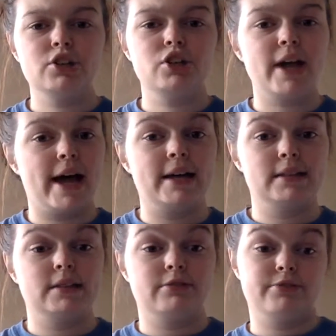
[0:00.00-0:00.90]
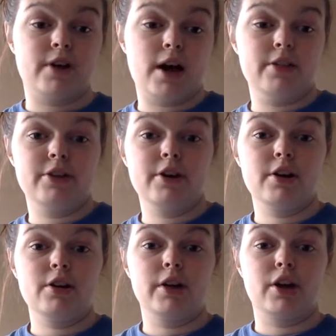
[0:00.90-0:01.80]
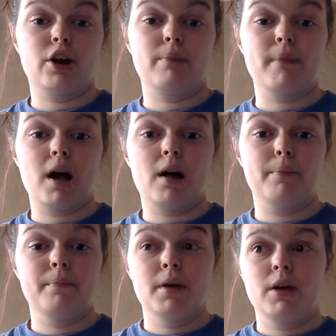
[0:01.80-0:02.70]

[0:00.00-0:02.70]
she has a father, like her mom.